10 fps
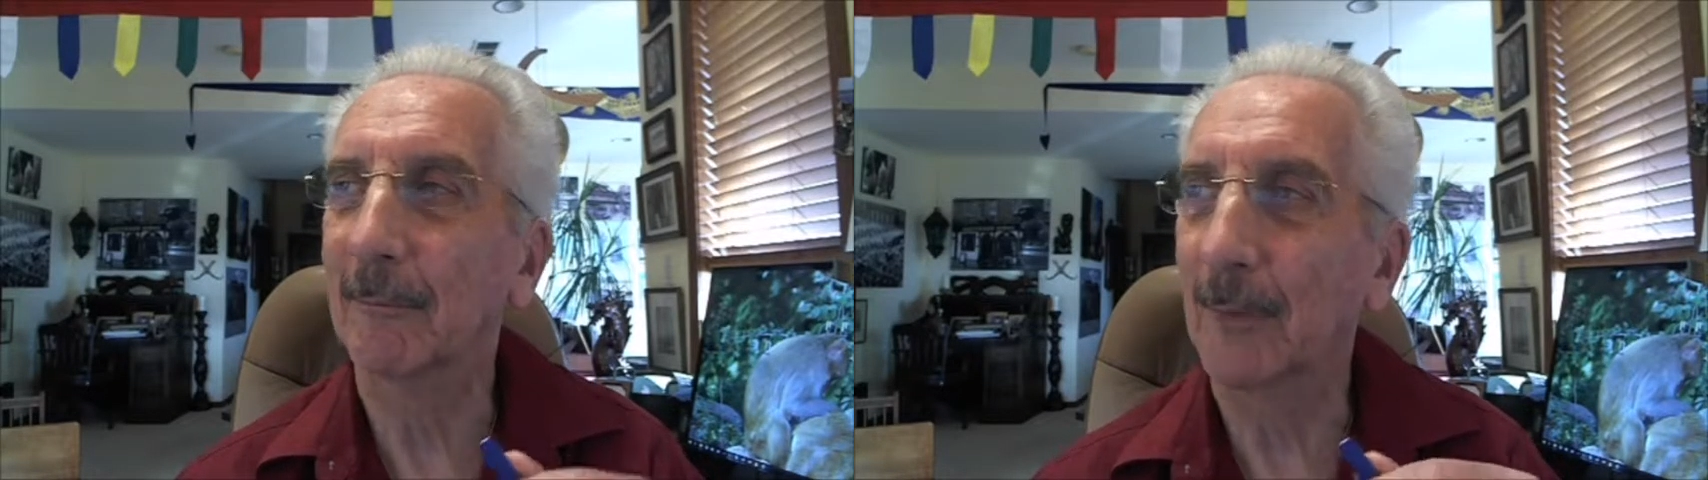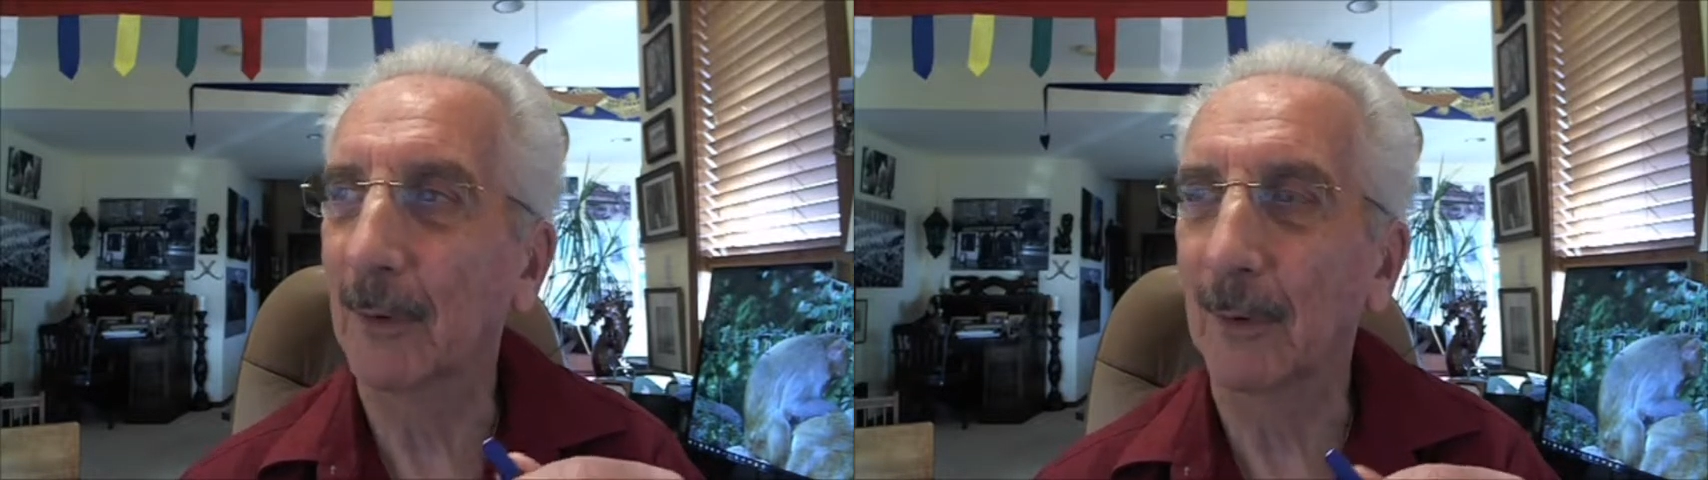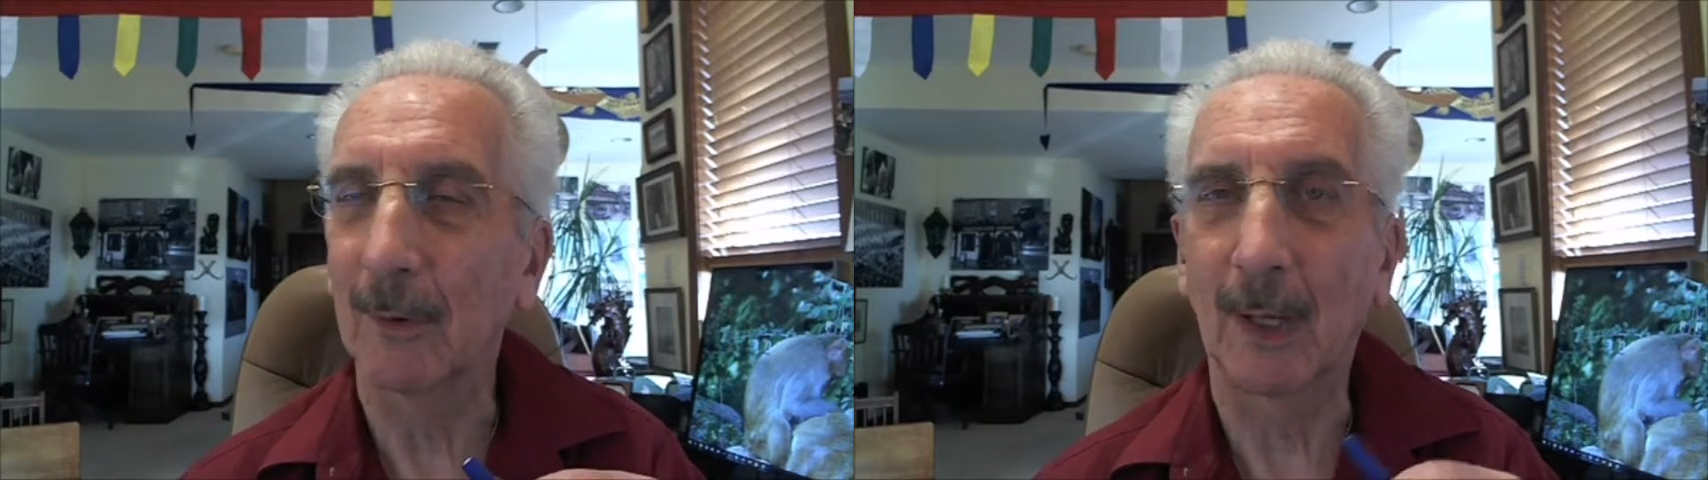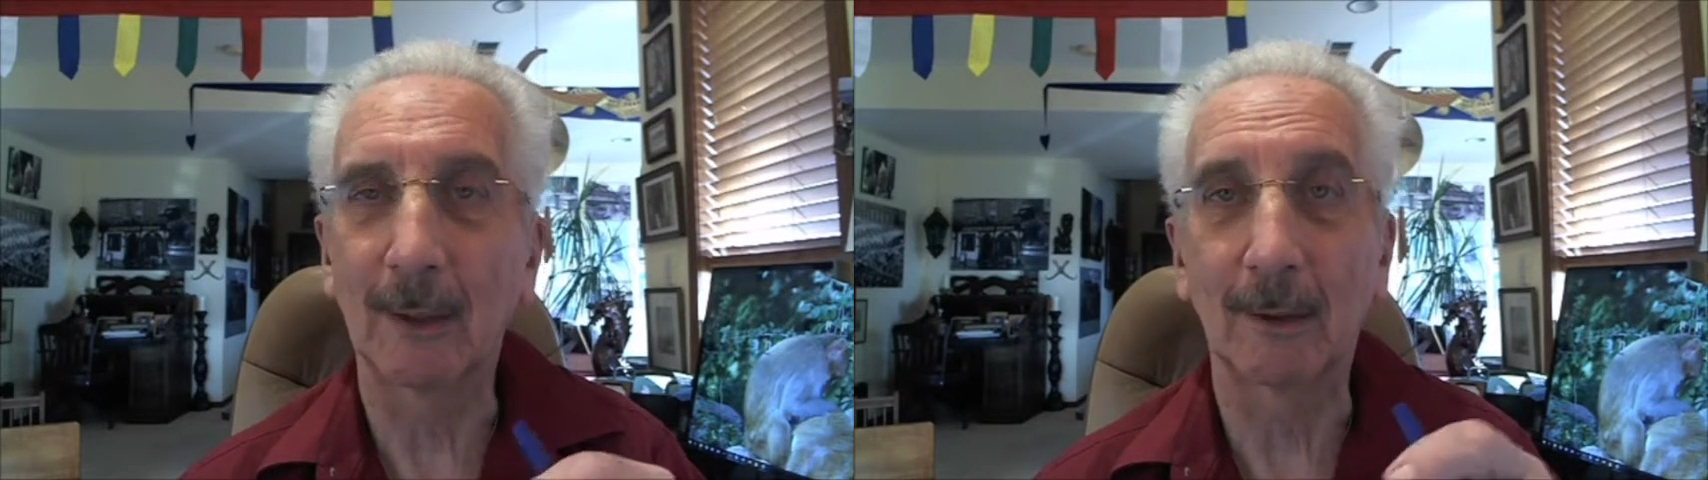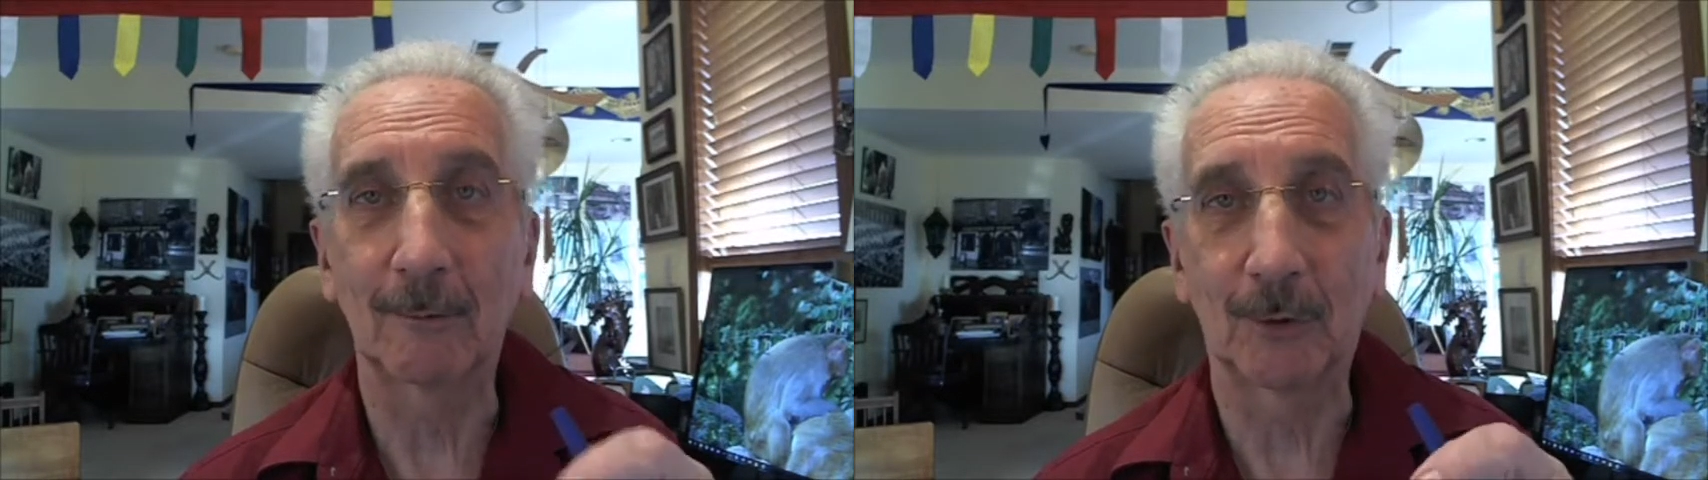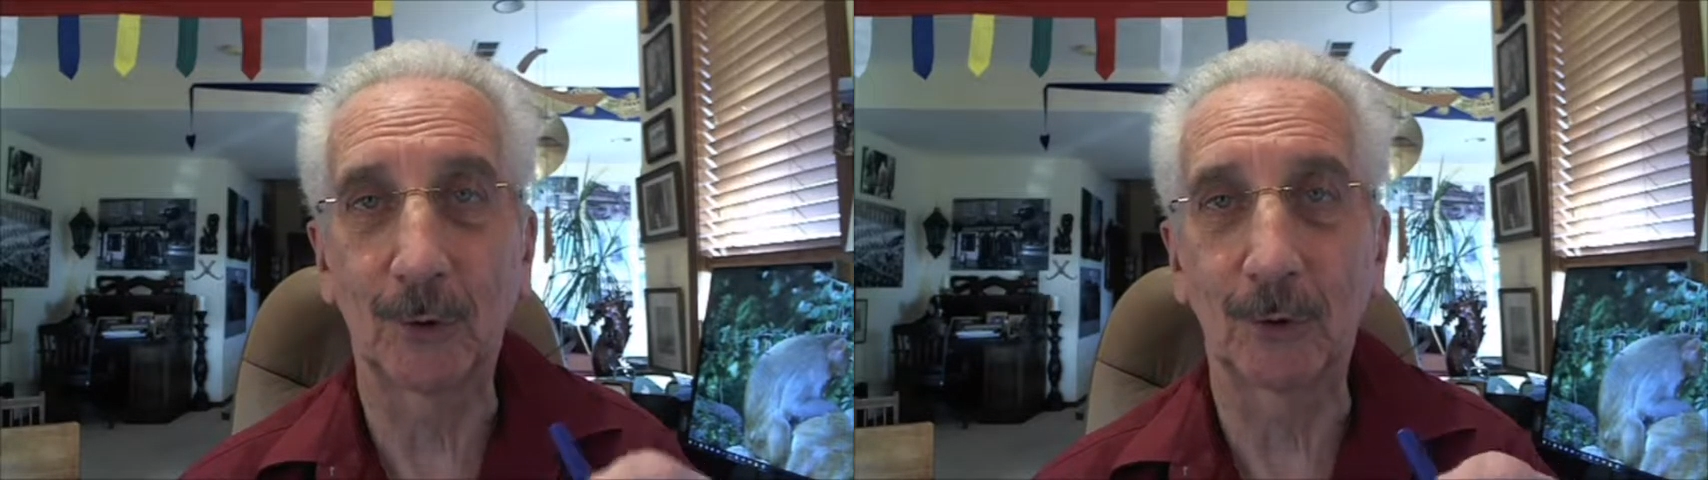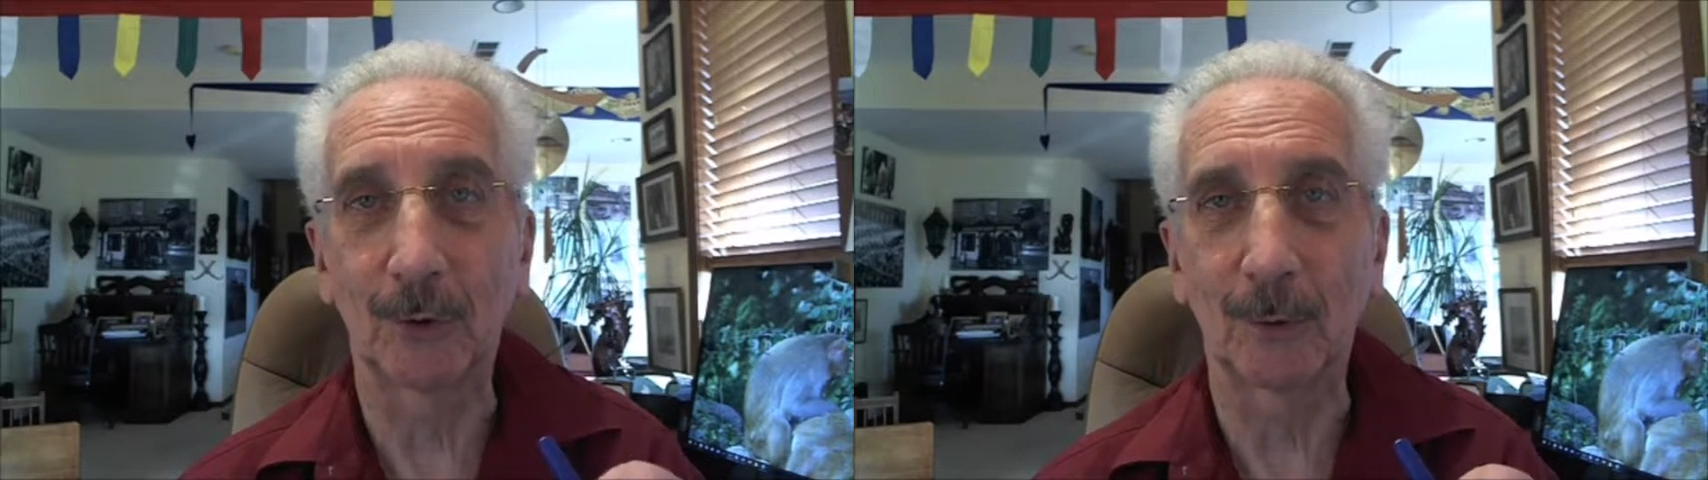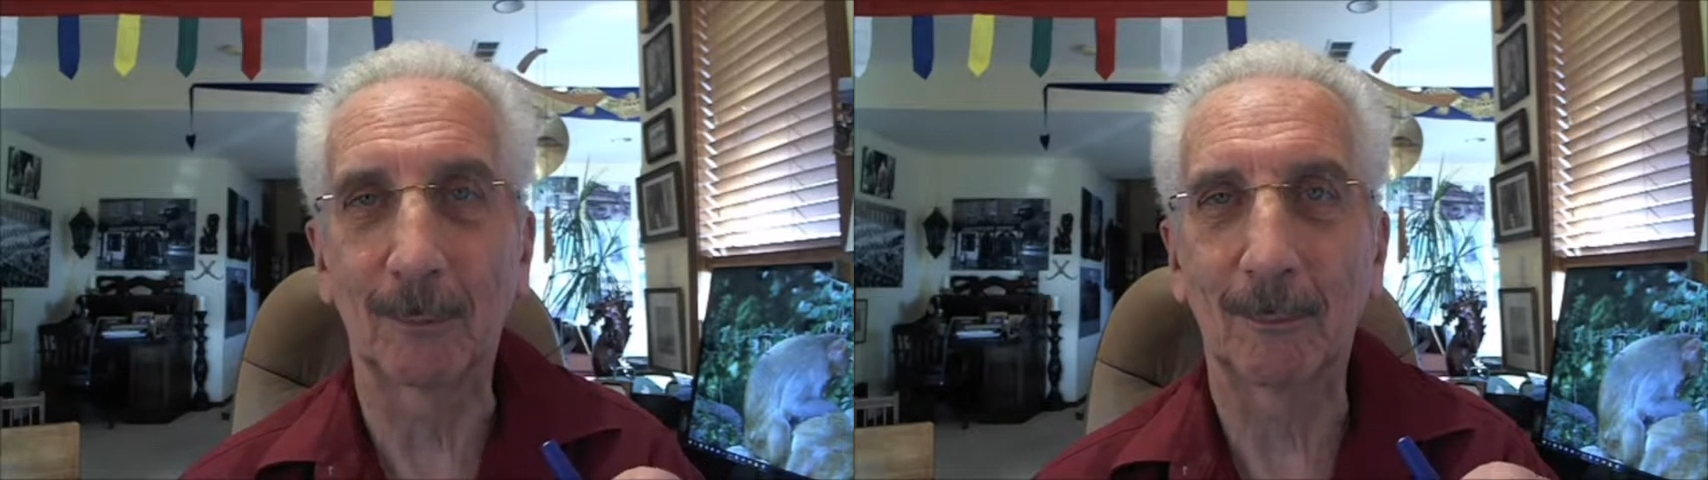you know I love Ginger